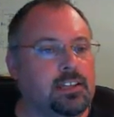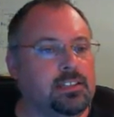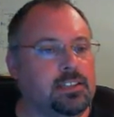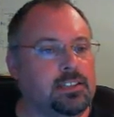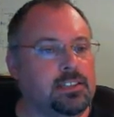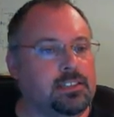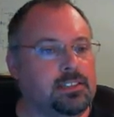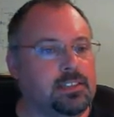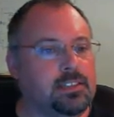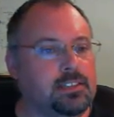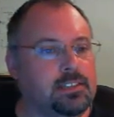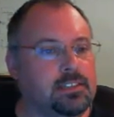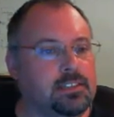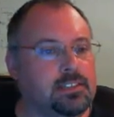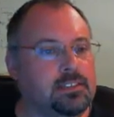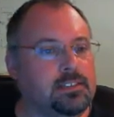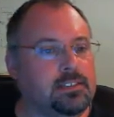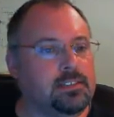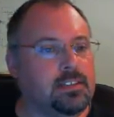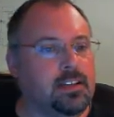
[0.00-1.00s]
since this
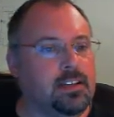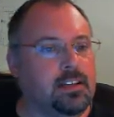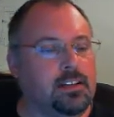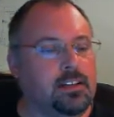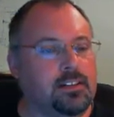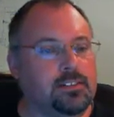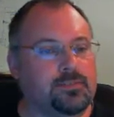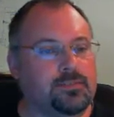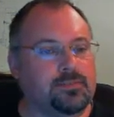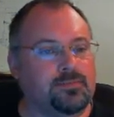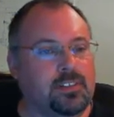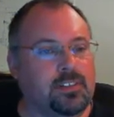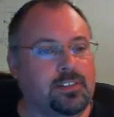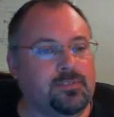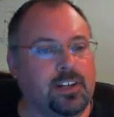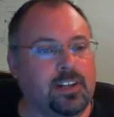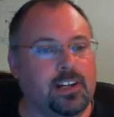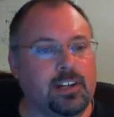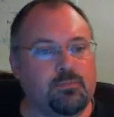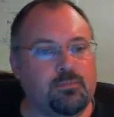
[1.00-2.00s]
is a, a
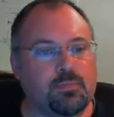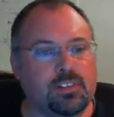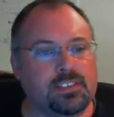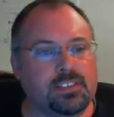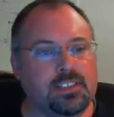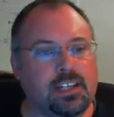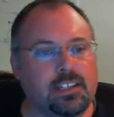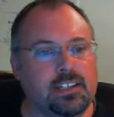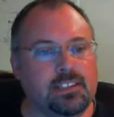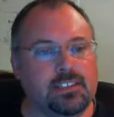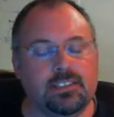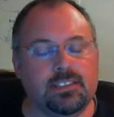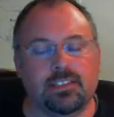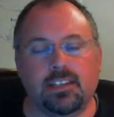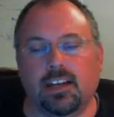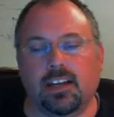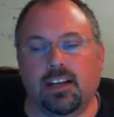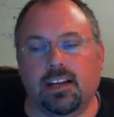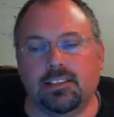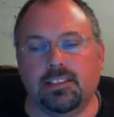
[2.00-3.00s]
very precise
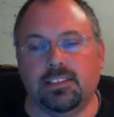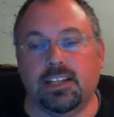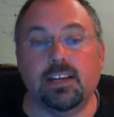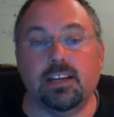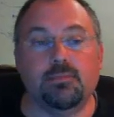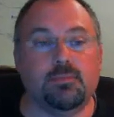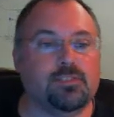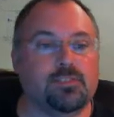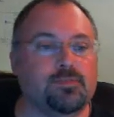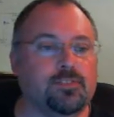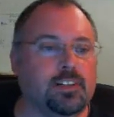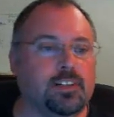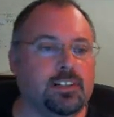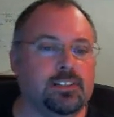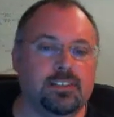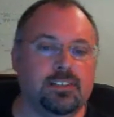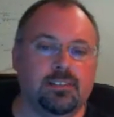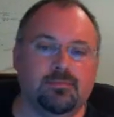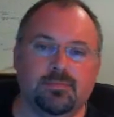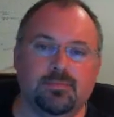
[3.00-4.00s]
uh, timer for
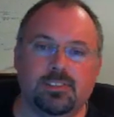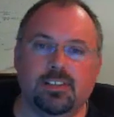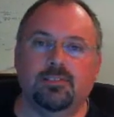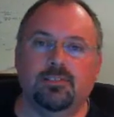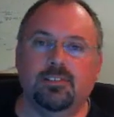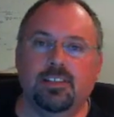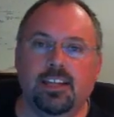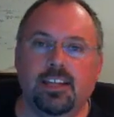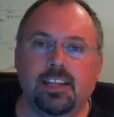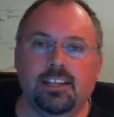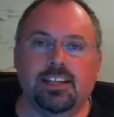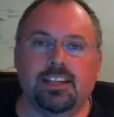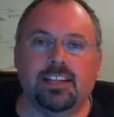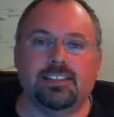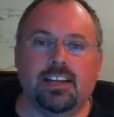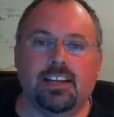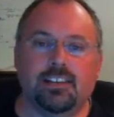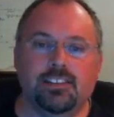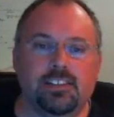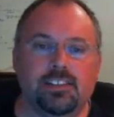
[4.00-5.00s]
us. So
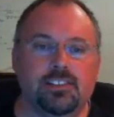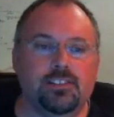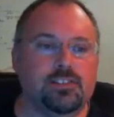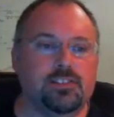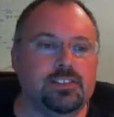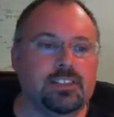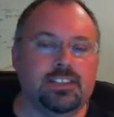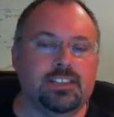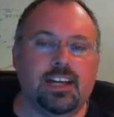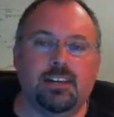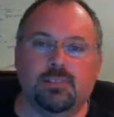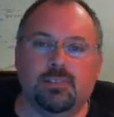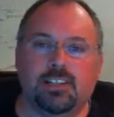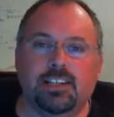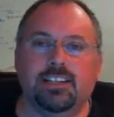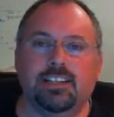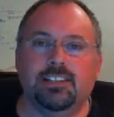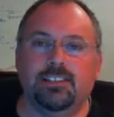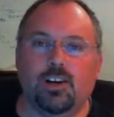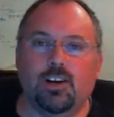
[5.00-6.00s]
that's how you use the timer
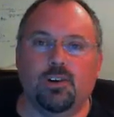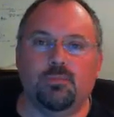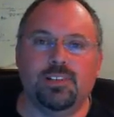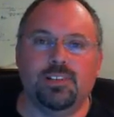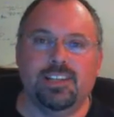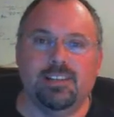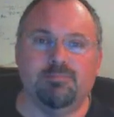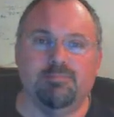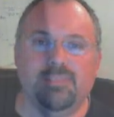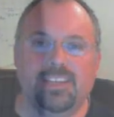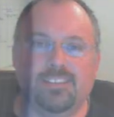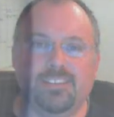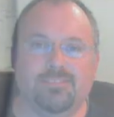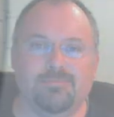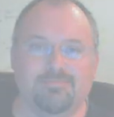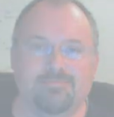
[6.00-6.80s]
in OpenMP.